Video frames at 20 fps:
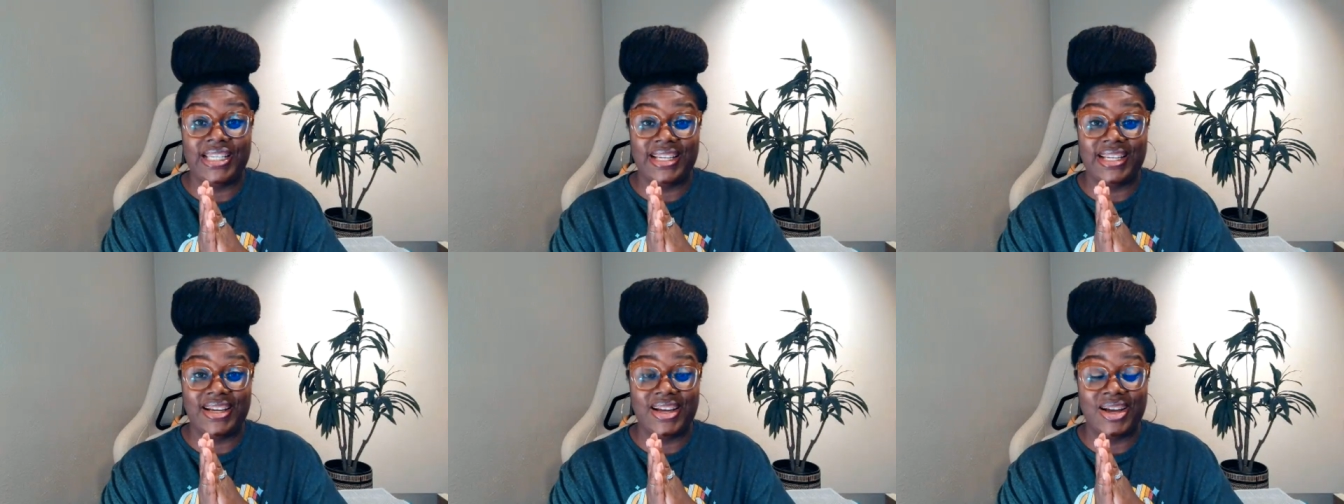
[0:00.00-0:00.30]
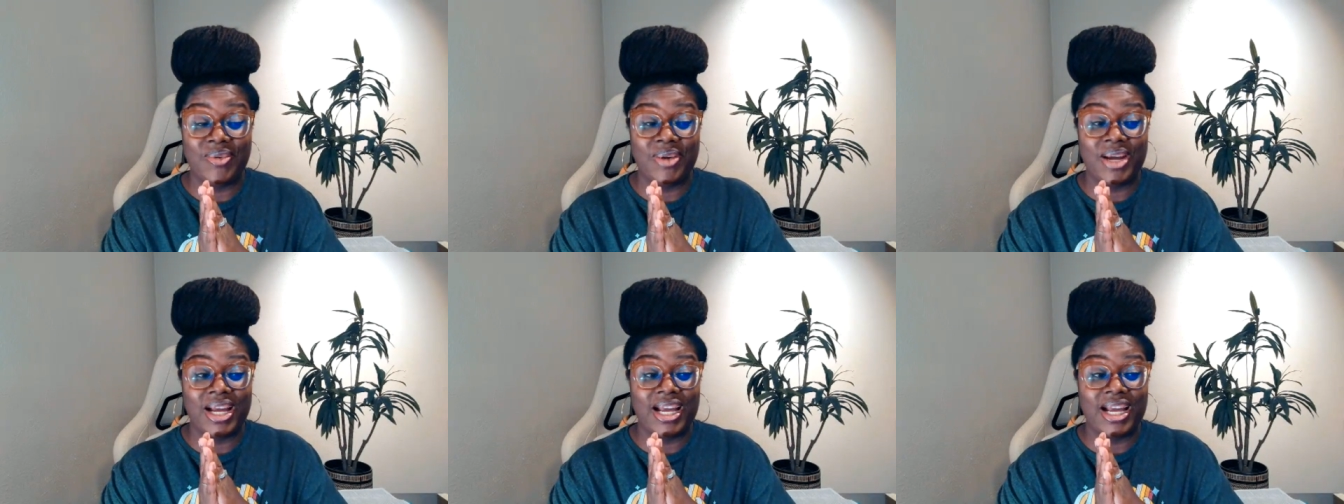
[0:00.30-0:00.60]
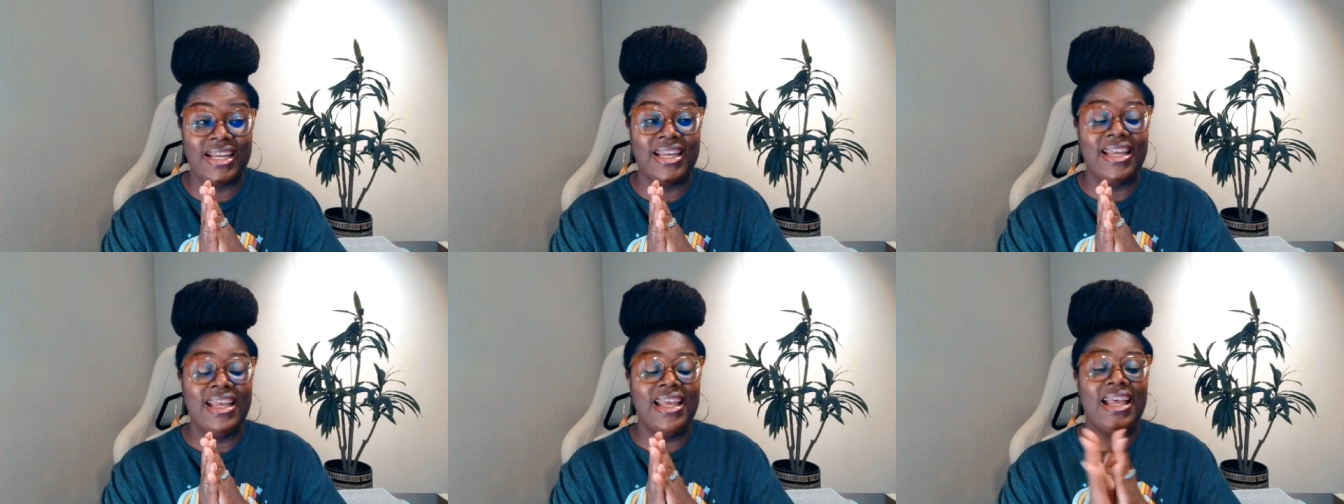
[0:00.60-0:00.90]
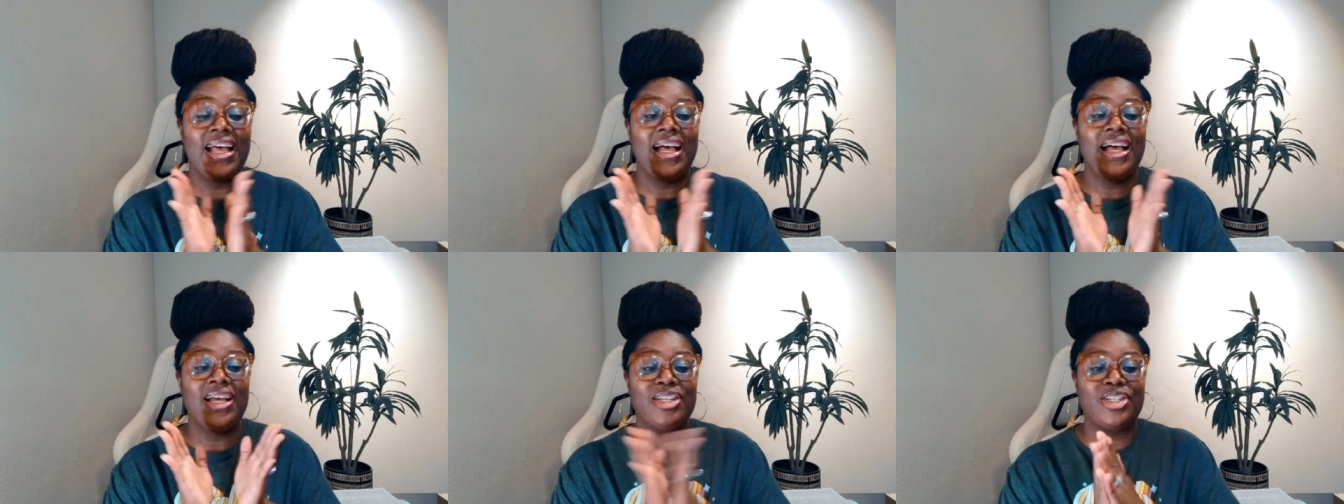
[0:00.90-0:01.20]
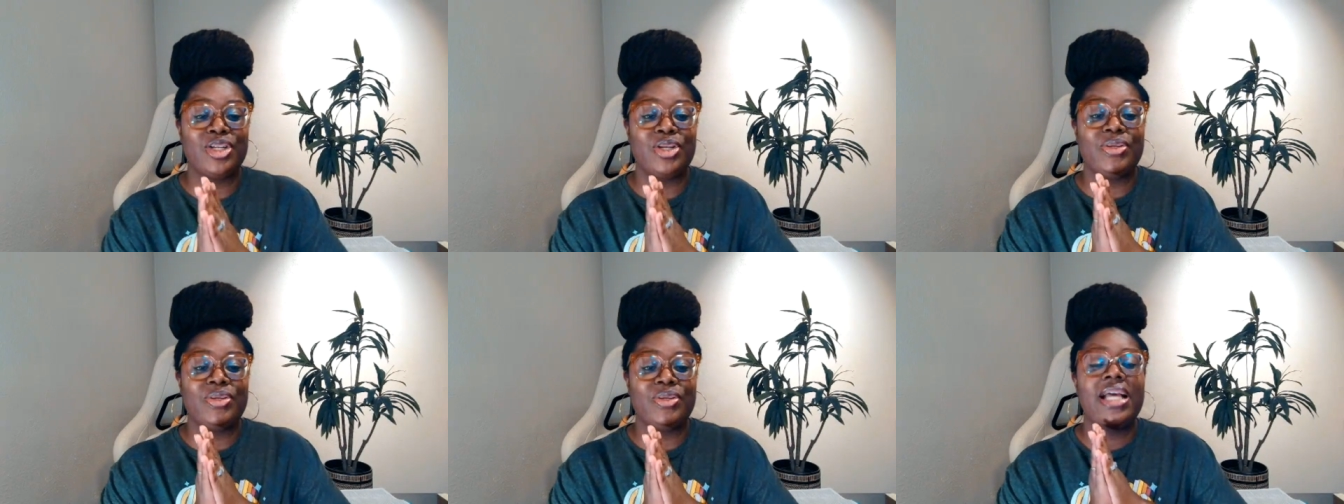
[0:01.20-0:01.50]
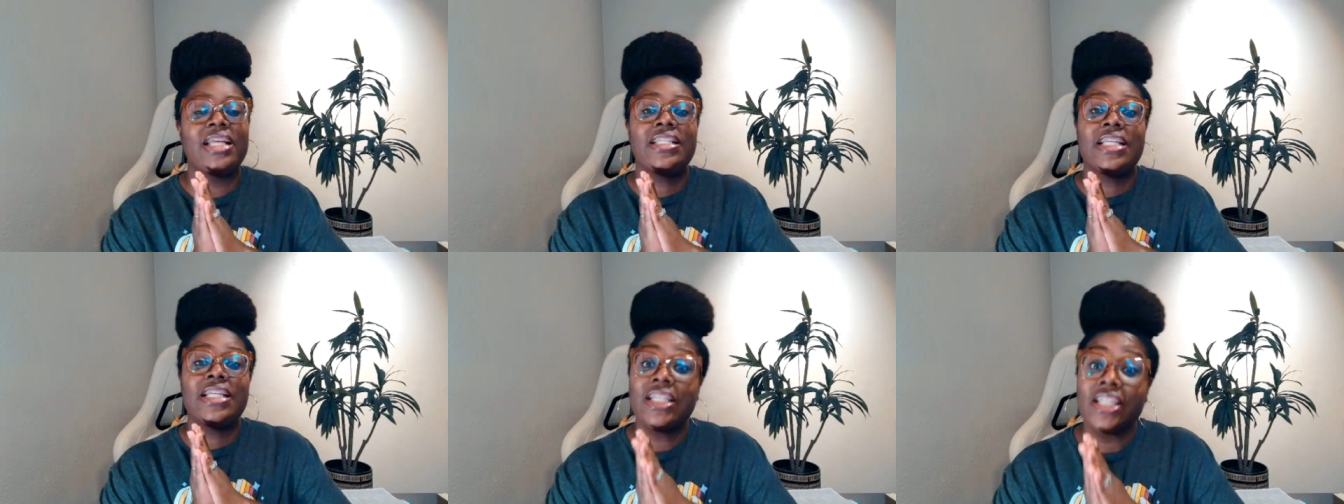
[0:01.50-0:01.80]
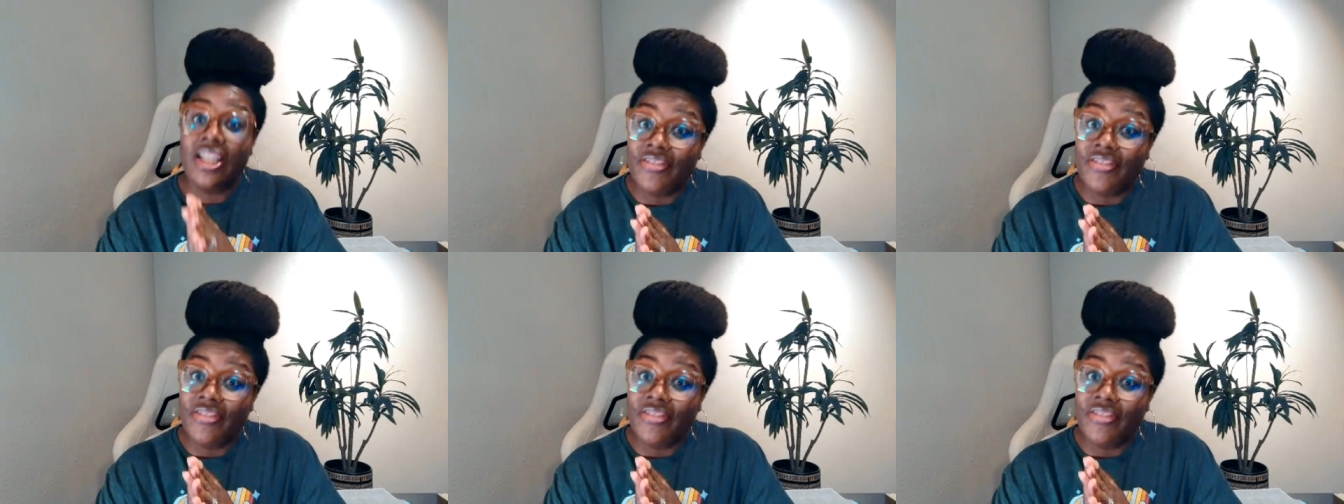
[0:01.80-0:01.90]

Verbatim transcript: All right. Uh, so, you guys, I love you